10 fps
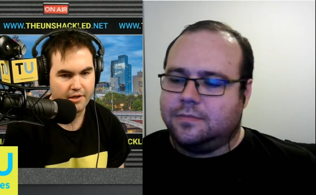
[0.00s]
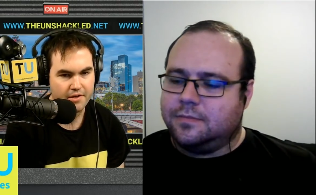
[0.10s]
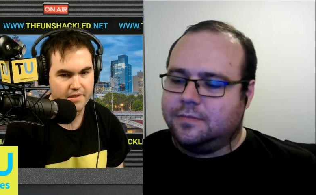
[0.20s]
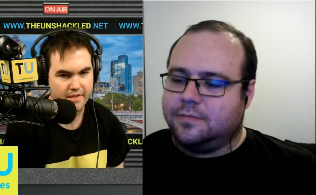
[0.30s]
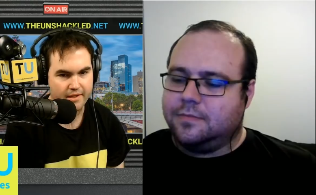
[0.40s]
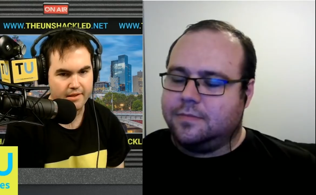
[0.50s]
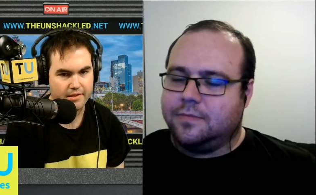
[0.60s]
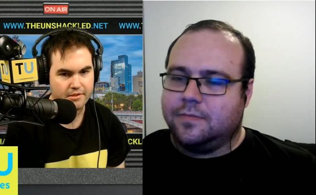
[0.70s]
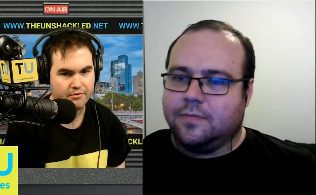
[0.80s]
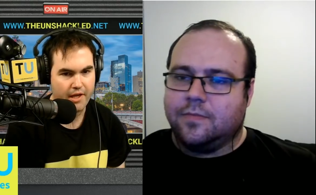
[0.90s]
Speaker 1: New
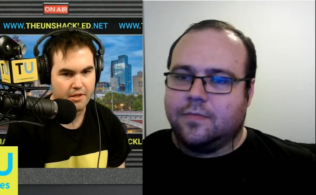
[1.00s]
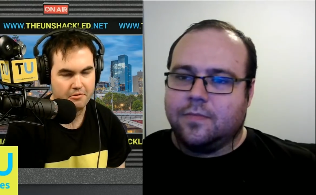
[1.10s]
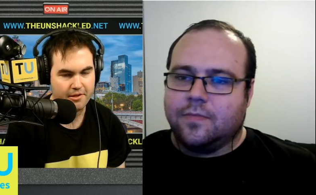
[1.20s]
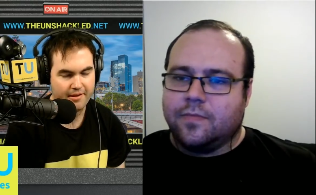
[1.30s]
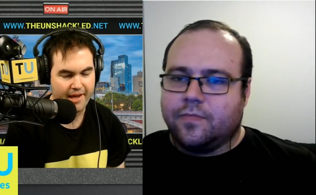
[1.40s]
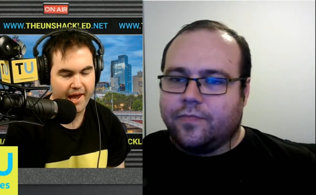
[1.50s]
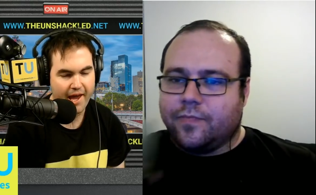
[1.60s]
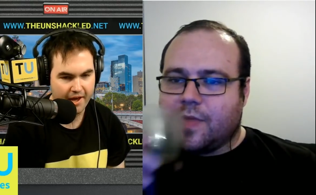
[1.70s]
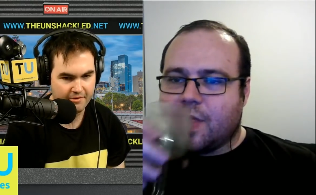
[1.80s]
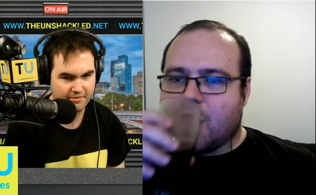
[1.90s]
Zealand and around the world, they
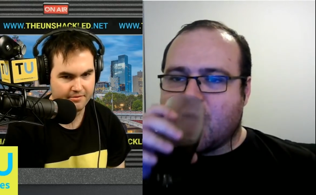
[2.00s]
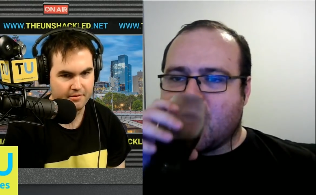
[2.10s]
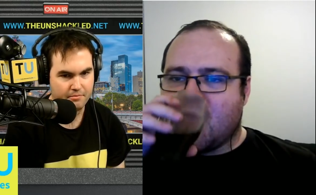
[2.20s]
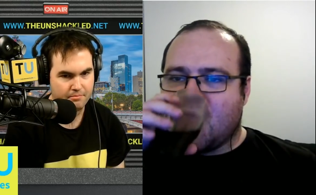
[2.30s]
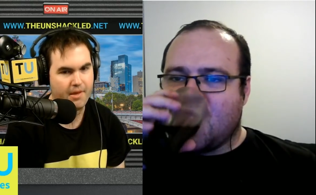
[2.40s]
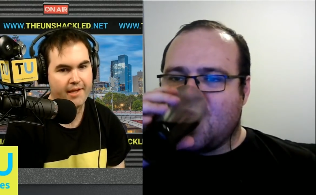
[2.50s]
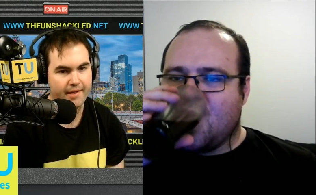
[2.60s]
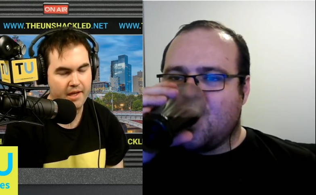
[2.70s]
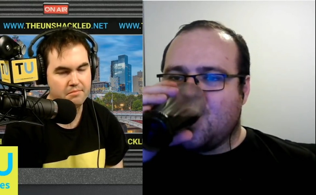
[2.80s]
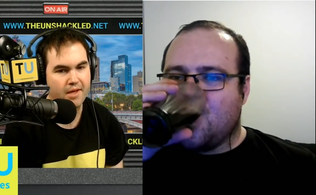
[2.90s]
have made
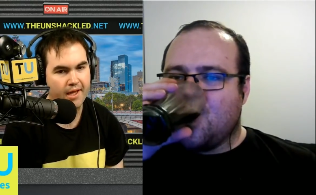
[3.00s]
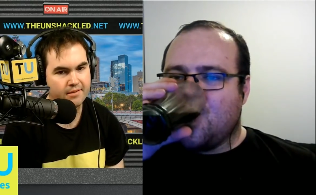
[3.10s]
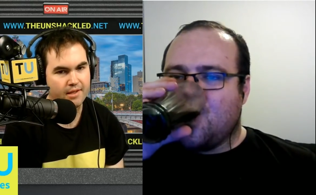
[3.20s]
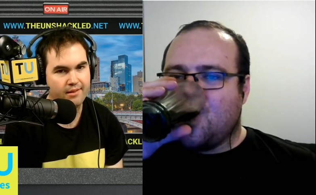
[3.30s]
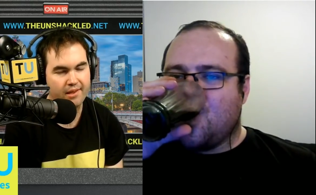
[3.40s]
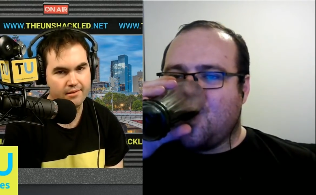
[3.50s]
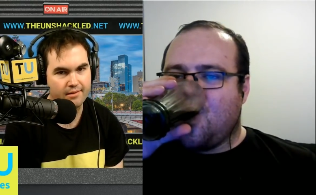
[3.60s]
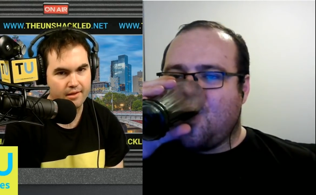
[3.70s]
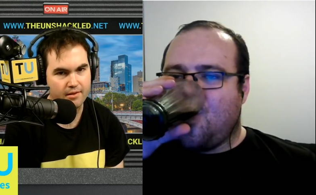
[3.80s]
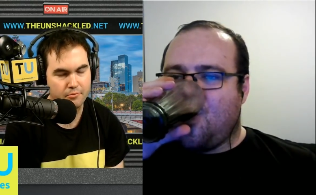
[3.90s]
an impact. I think
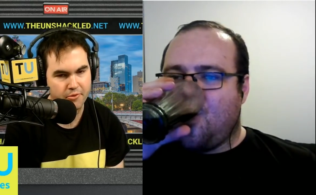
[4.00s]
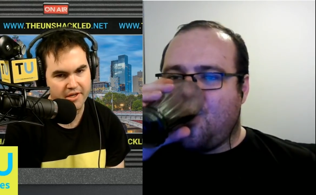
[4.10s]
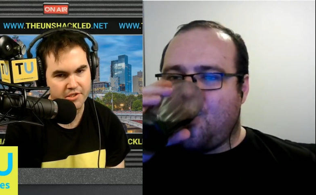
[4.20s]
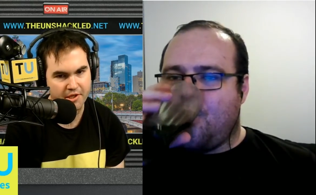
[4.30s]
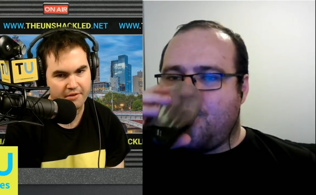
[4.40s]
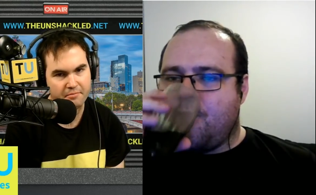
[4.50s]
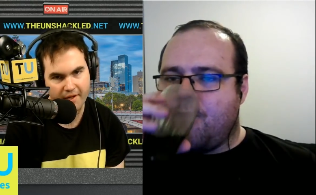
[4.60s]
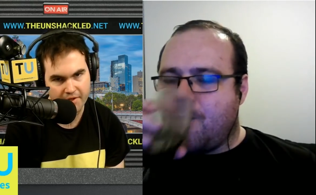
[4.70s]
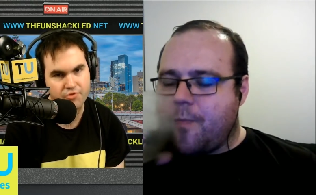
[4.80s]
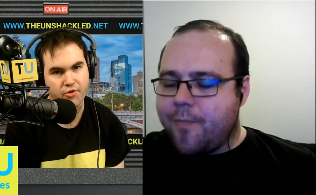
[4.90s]
the, the British government
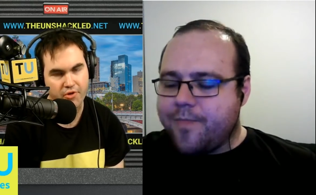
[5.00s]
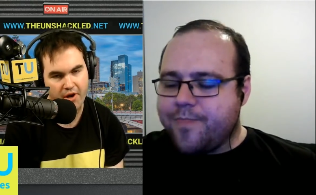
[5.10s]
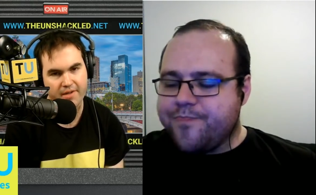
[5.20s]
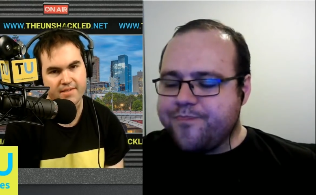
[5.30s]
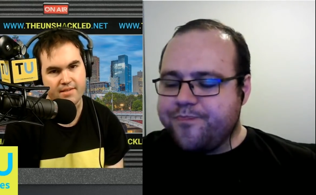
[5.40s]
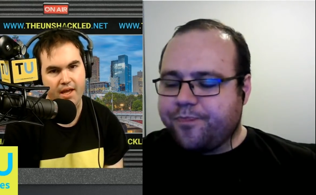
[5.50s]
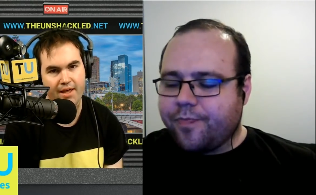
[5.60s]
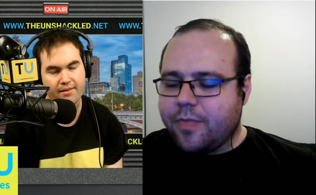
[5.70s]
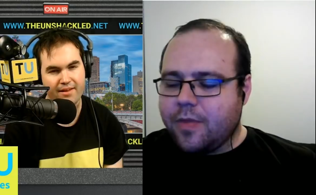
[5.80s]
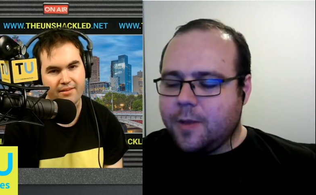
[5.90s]
is on notice
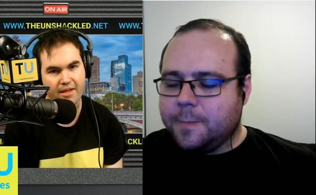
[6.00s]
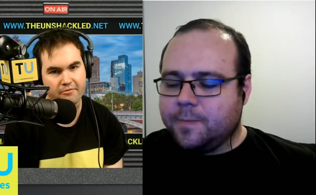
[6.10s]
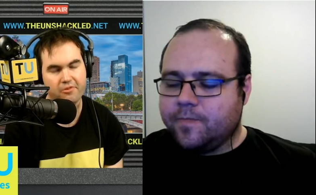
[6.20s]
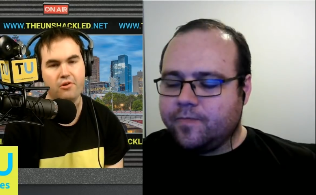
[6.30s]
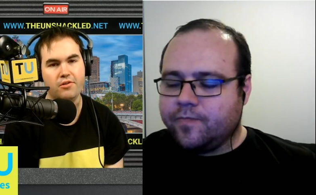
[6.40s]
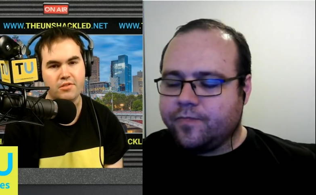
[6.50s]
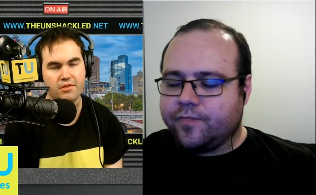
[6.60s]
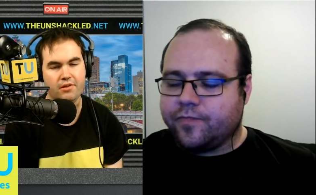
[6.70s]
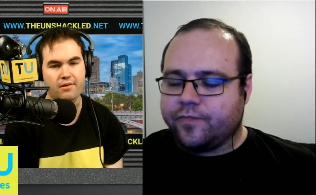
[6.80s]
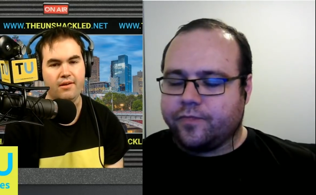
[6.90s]
now that they've got
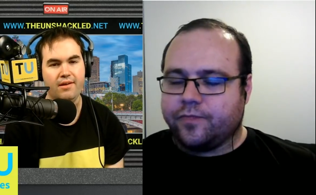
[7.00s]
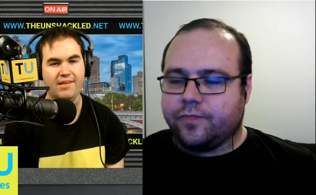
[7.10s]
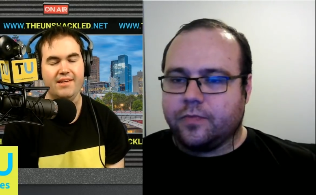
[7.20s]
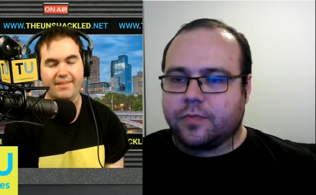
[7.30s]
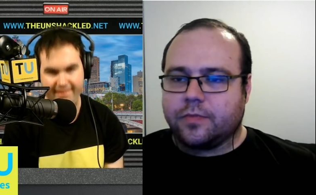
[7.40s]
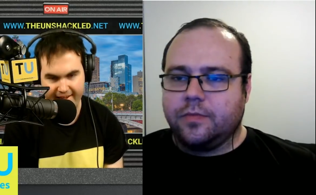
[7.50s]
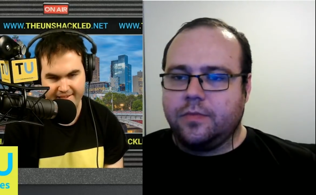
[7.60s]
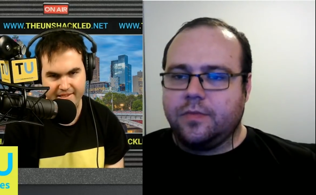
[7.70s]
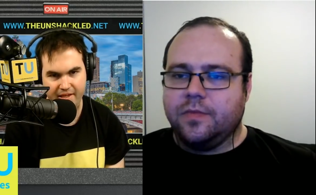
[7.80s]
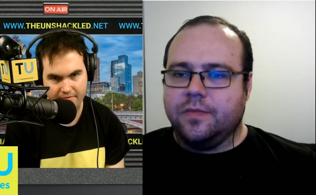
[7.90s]
to at
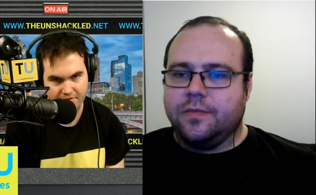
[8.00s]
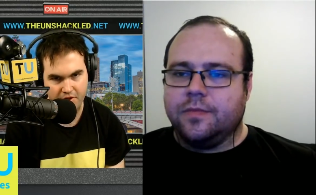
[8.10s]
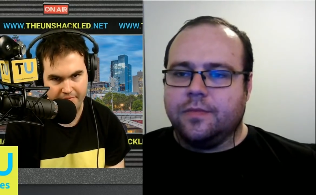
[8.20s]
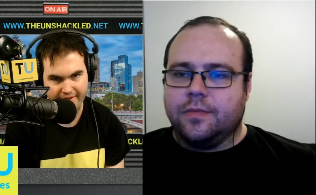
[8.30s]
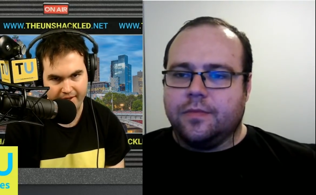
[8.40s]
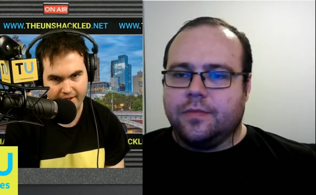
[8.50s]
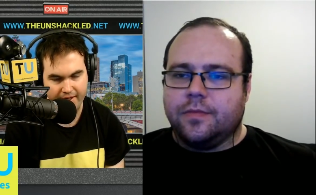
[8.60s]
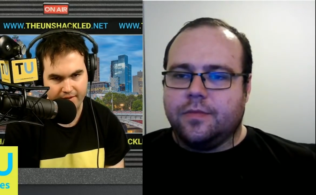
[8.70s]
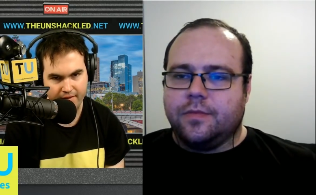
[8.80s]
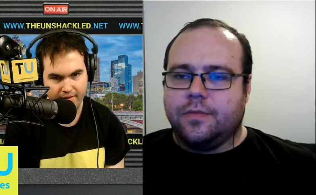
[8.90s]
least give Tommy
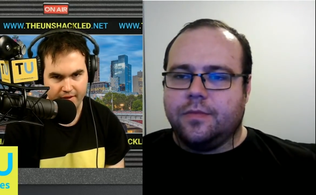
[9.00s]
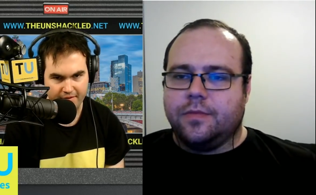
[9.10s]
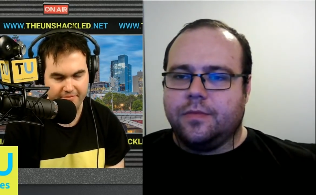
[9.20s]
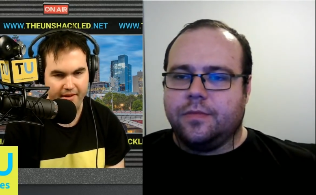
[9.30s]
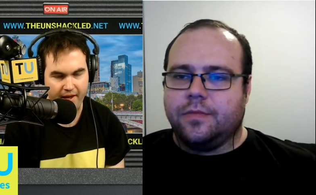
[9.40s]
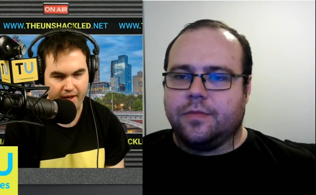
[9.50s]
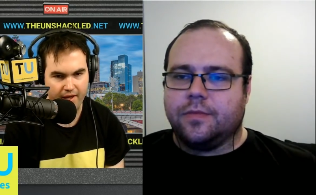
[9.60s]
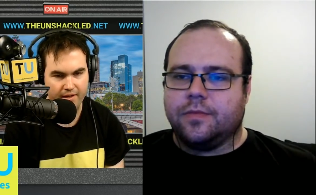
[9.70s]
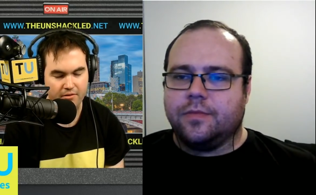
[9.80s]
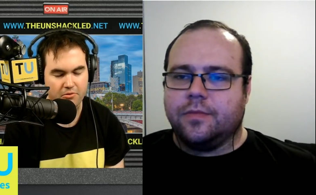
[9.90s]
a, a
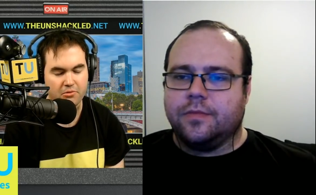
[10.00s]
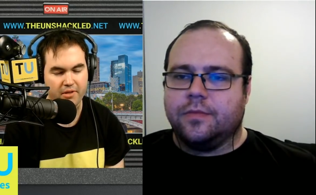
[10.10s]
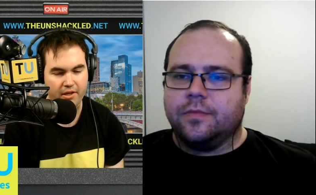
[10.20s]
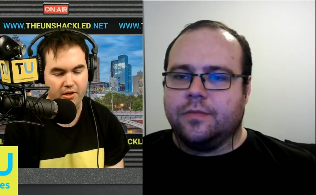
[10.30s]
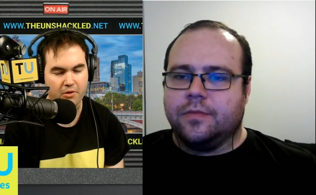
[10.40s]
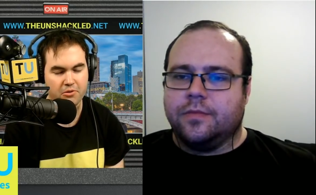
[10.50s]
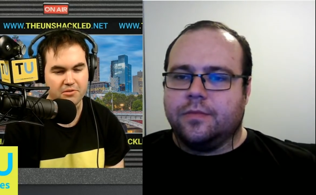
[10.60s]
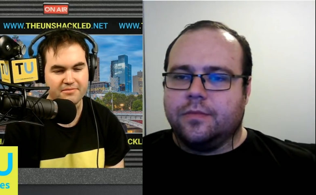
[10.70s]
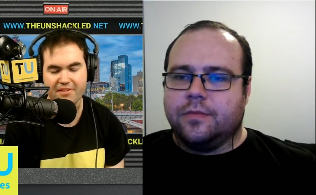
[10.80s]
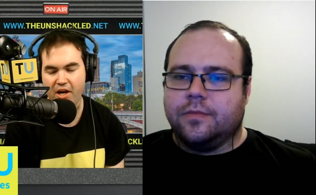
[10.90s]
fair, or we hope,
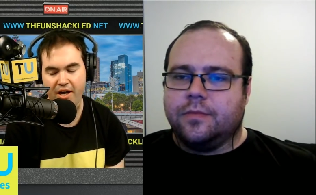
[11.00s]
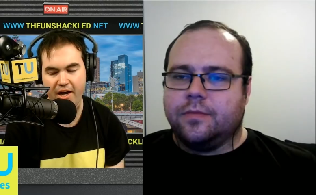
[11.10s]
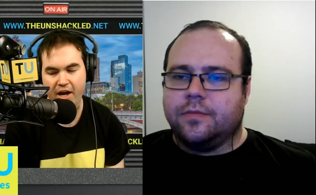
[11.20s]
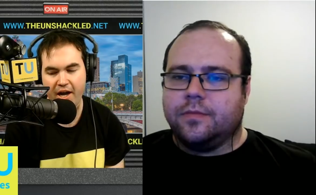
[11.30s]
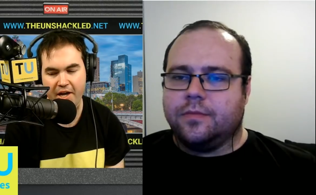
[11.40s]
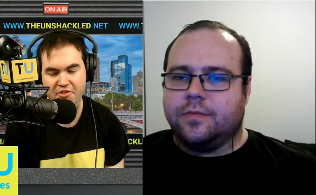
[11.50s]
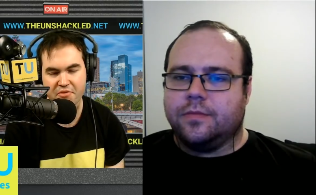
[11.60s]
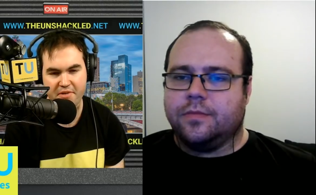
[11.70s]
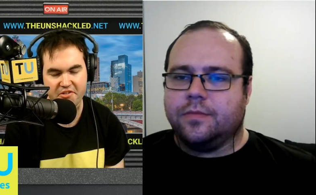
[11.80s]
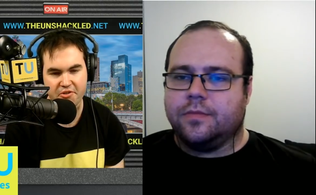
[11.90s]
or I, I
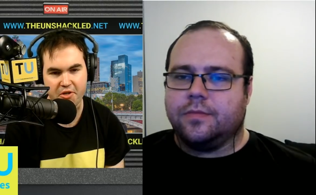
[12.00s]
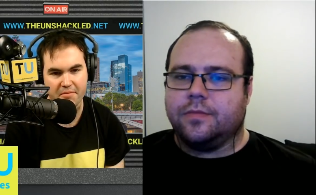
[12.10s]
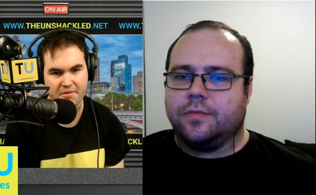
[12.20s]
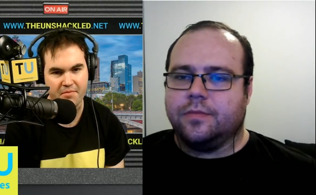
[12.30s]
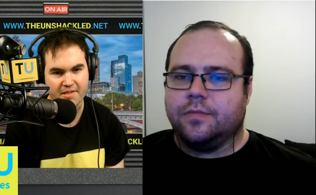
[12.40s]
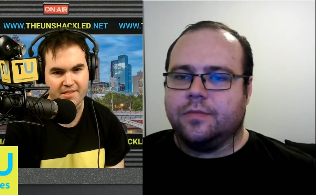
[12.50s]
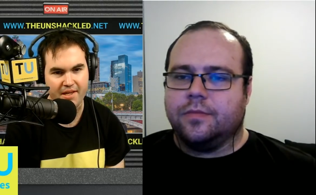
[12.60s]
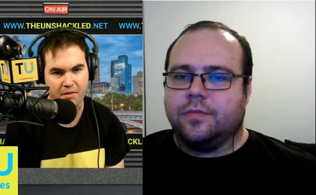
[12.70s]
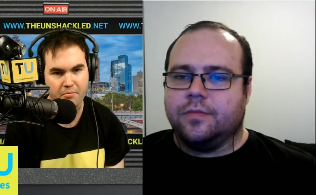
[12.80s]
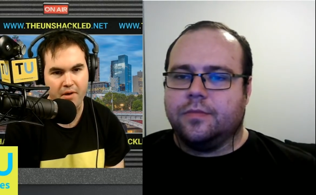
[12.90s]
shouldn't be too
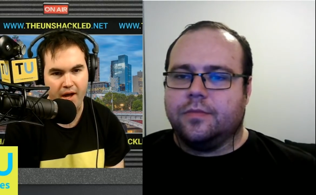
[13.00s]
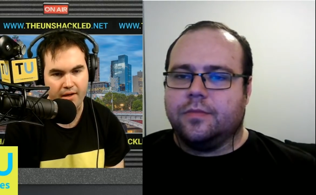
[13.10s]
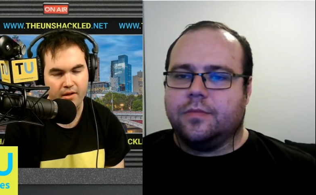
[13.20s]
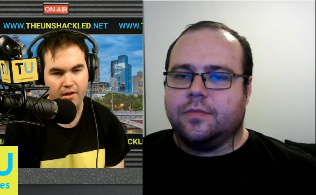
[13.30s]
optimistic, but